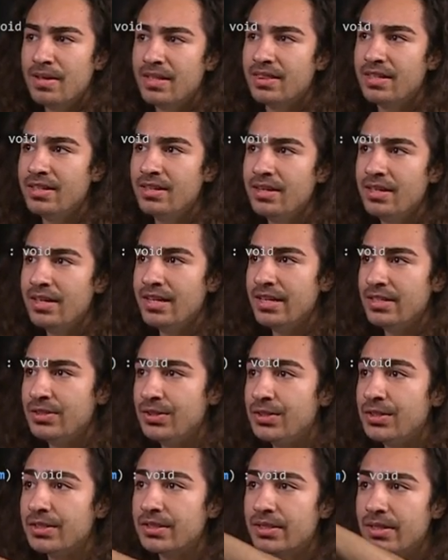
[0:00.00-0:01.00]
a method is
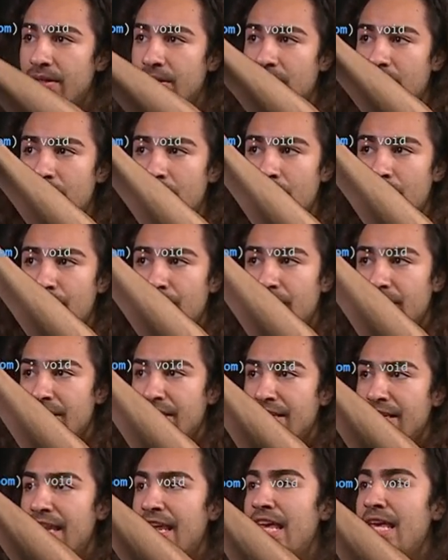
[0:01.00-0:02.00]
you just put
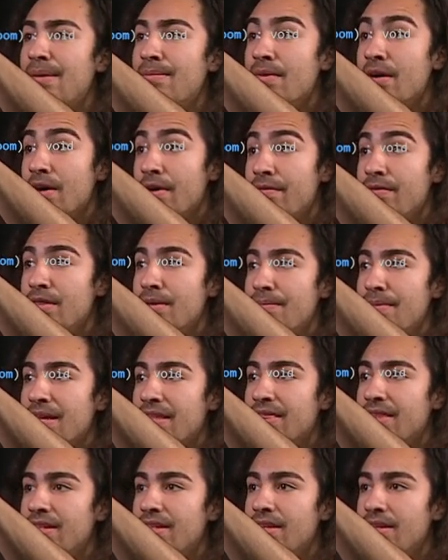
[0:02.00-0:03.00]
the name of the
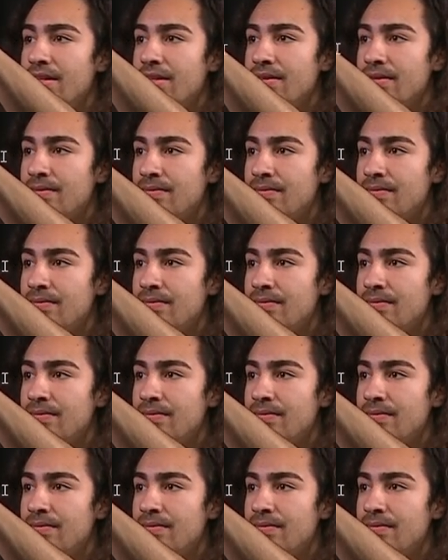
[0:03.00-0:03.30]
method